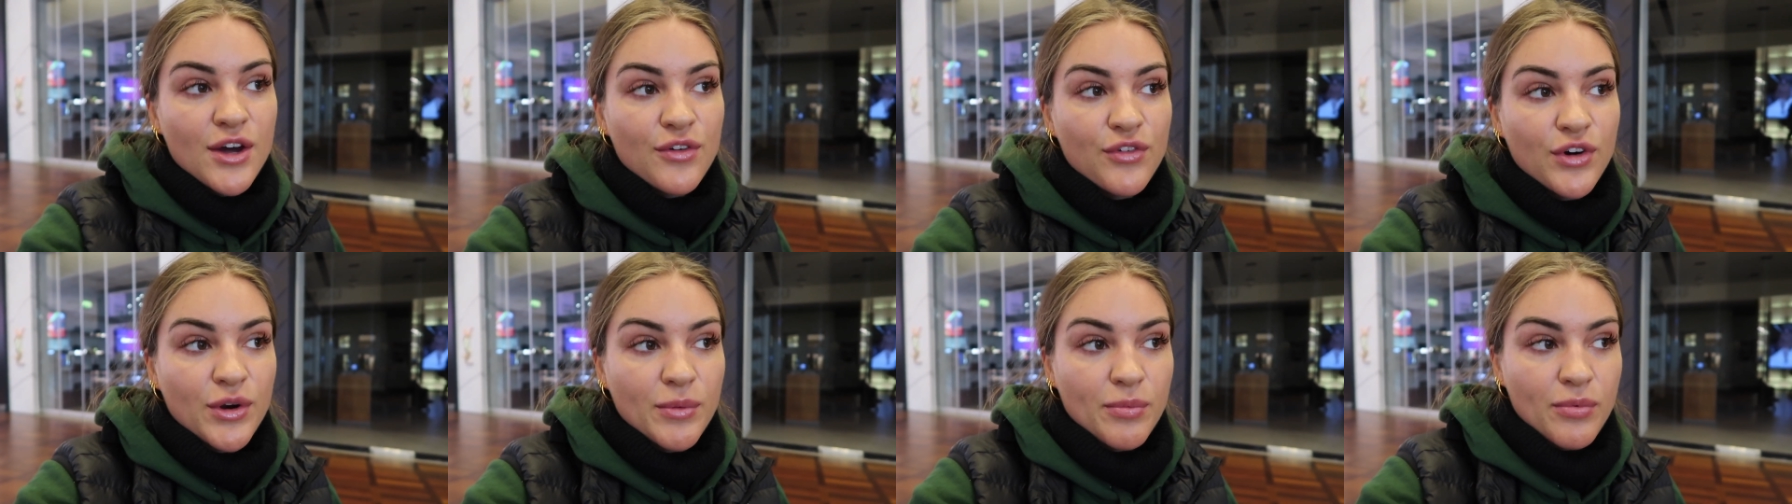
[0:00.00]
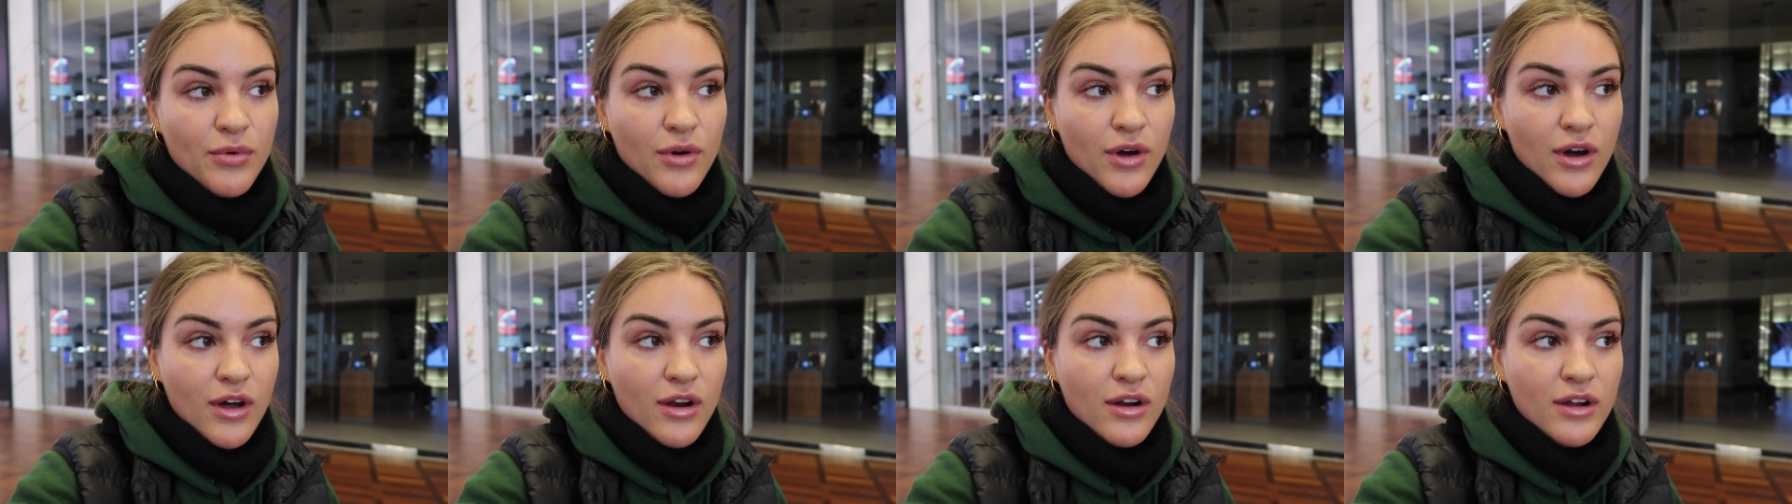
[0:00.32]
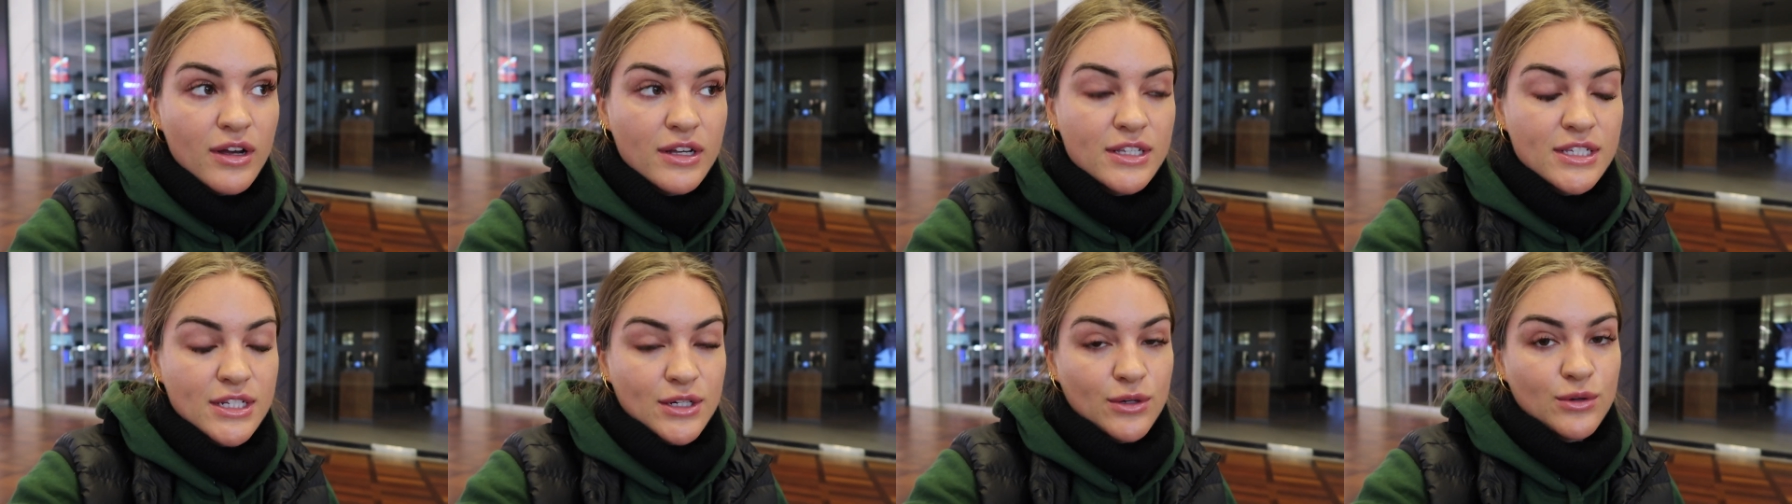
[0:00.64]
for the
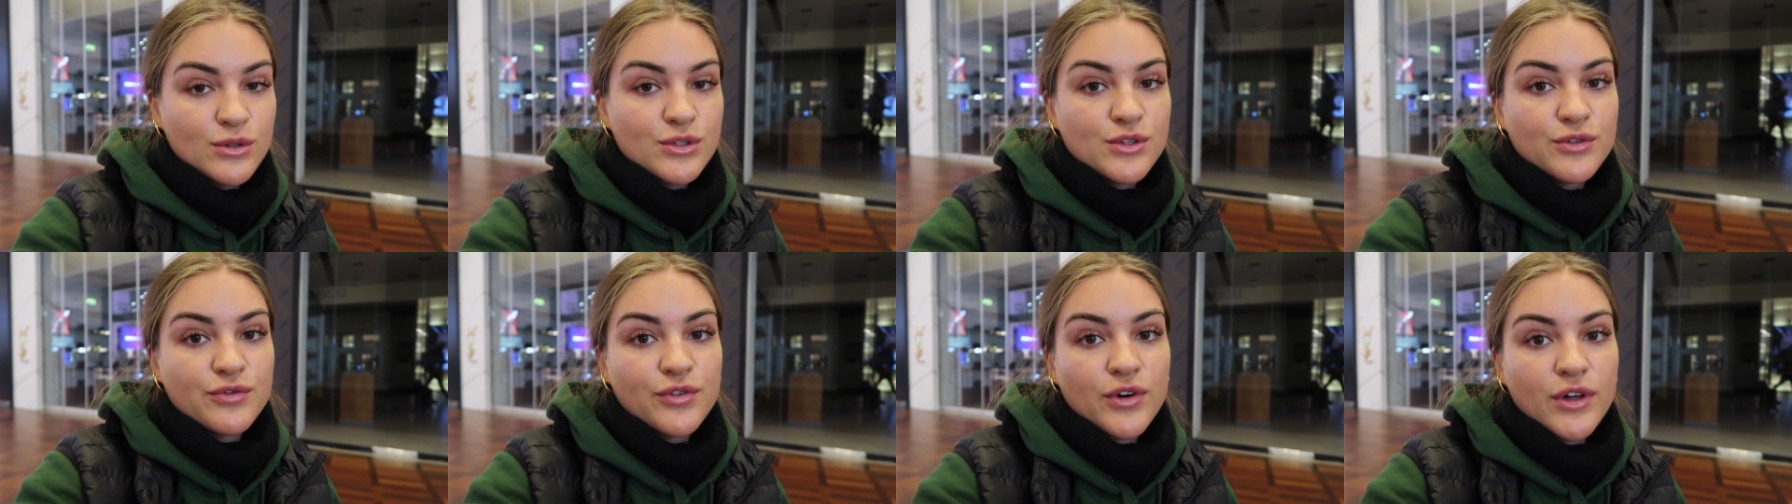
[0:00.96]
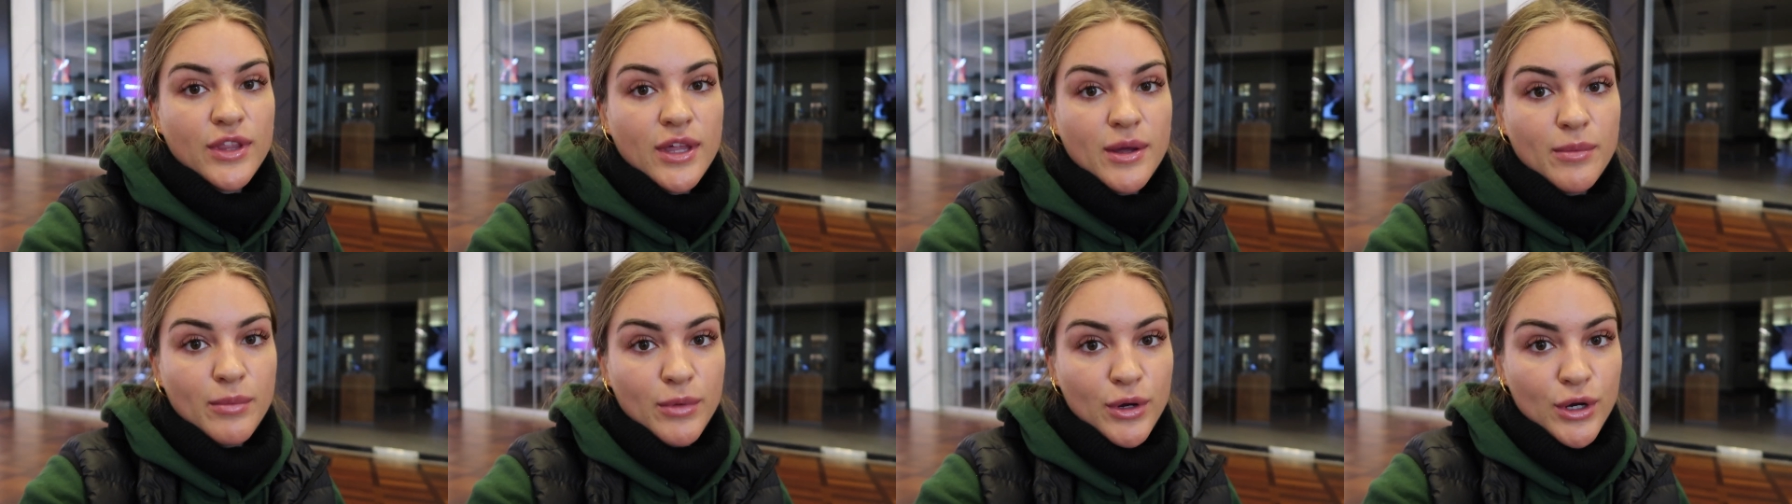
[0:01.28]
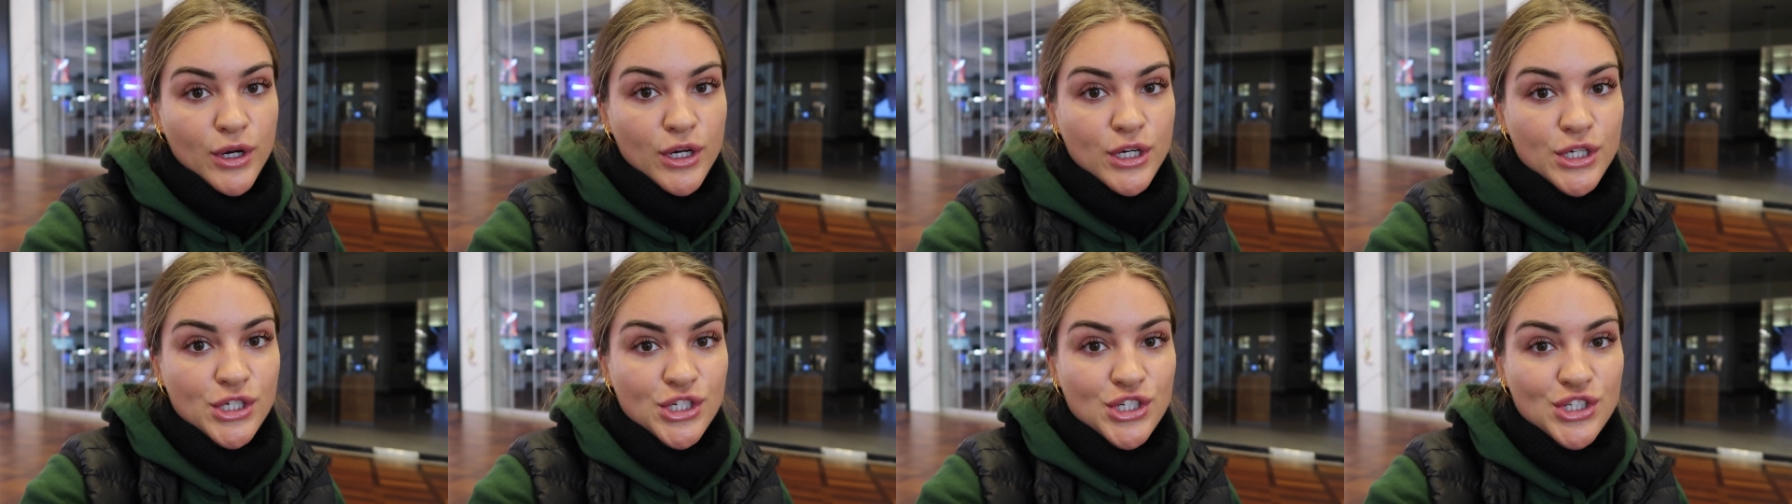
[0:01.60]
products and also for their
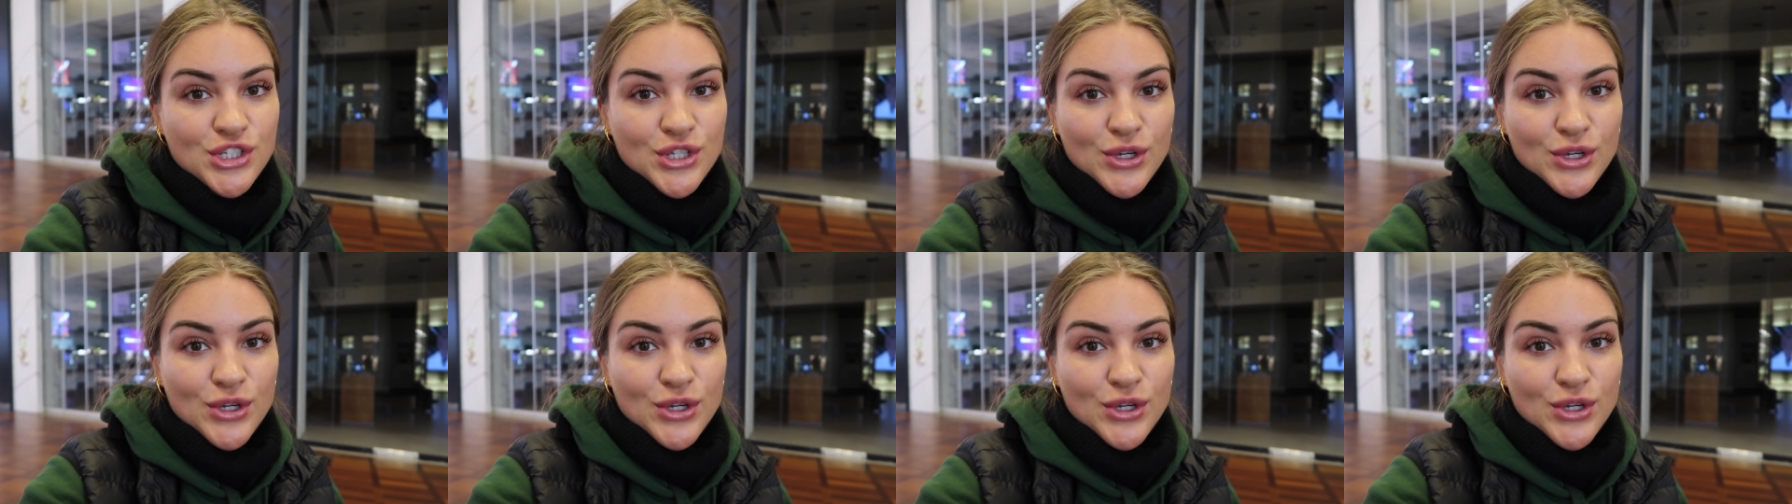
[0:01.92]
merch.